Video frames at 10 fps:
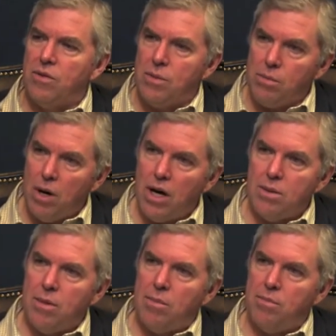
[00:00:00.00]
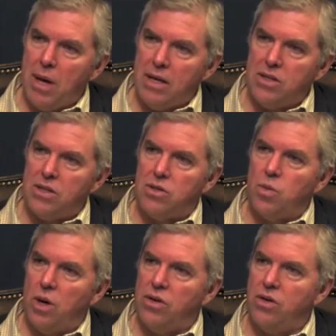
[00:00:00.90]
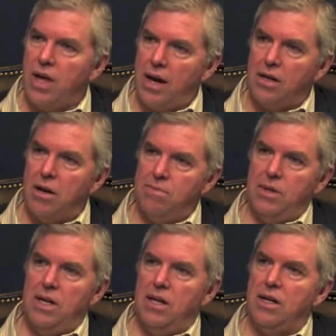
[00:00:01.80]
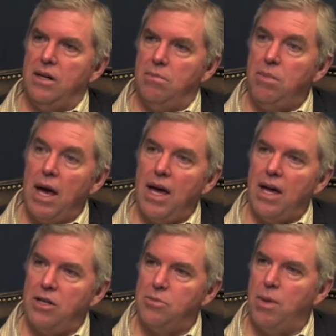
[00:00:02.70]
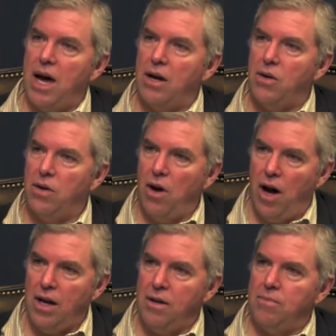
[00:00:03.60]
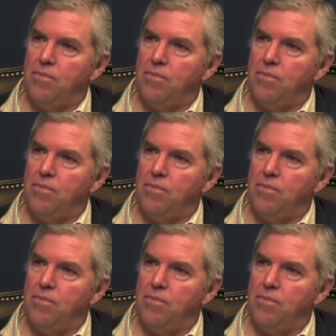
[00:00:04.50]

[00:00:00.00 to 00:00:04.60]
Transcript: from a bottom-up basis whether that company can pay us back or not.